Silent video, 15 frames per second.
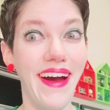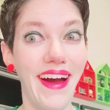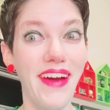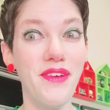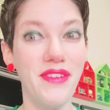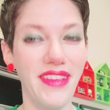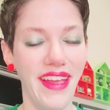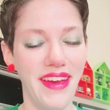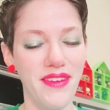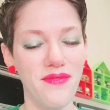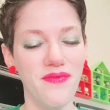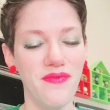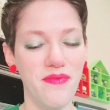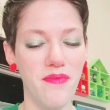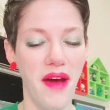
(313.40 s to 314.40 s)
I would like
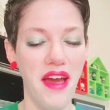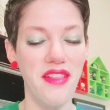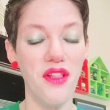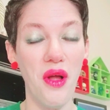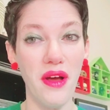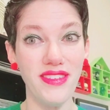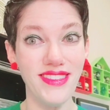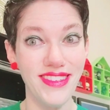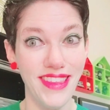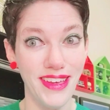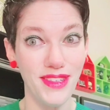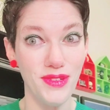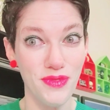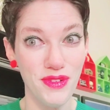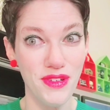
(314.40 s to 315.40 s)
my lost
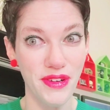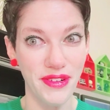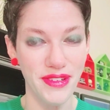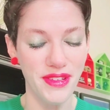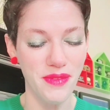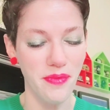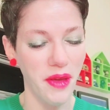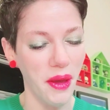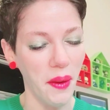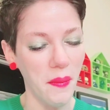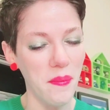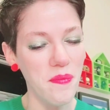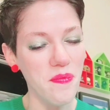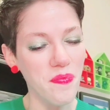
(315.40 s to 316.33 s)
things returned to me.